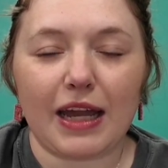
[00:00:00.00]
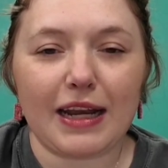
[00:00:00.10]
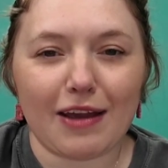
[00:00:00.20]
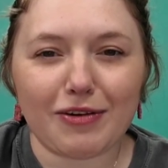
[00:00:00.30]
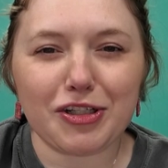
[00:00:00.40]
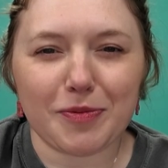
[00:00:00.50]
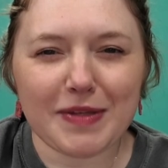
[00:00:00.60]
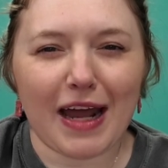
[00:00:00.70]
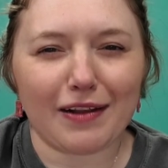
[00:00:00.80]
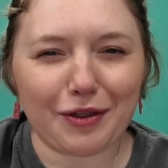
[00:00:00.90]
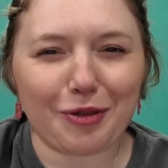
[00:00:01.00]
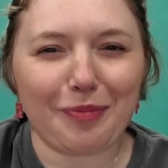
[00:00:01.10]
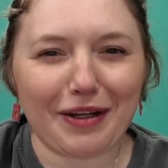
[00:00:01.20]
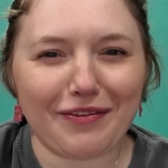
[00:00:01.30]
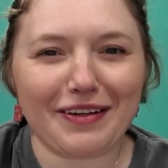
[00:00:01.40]
and every trip's had a little
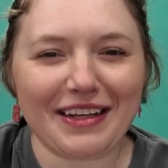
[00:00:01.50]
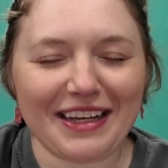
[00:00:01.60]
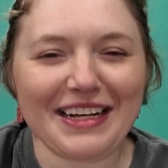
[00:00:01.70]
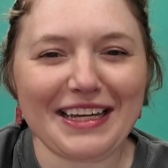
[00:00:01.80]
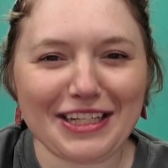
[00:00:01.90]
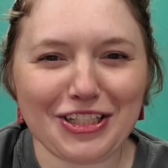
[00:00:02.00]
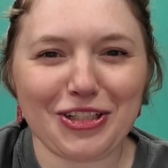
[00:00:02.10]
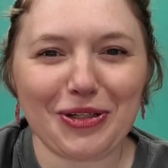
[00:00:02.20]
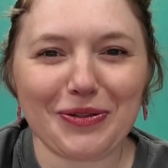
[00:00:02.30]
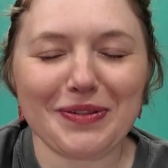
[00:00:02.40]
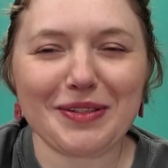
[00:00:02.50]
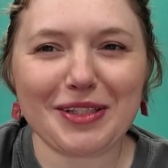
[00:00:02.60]
bit of an issue.